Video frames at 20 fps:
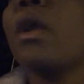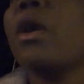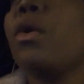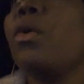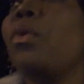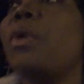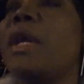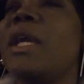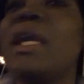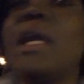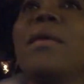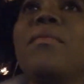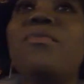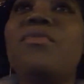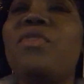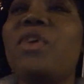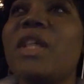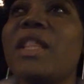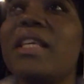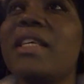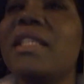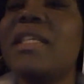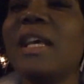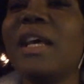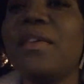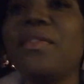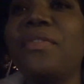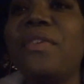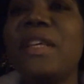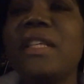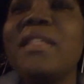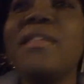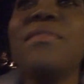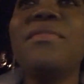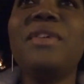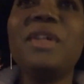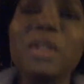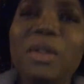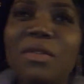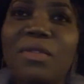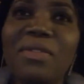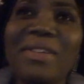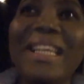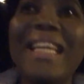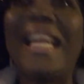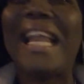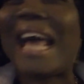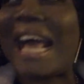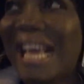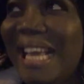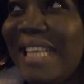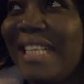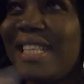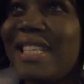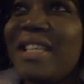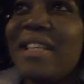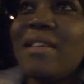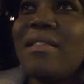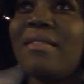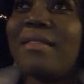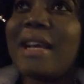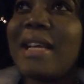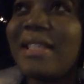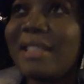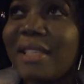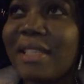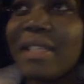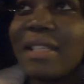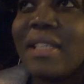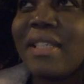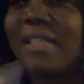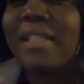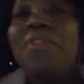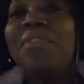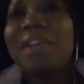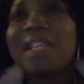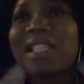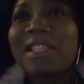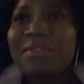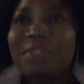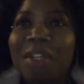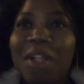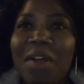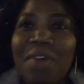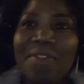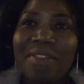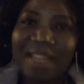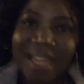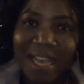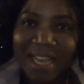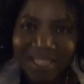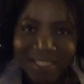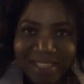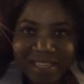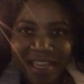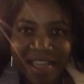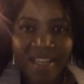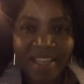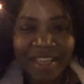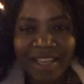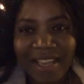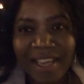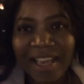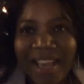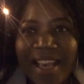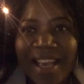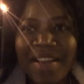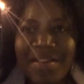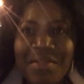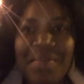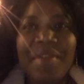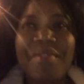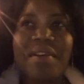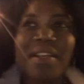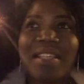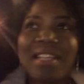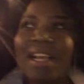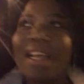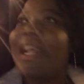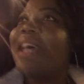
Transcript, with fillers: we came for this uh, festival of light right mm yeah. festival of light in riverside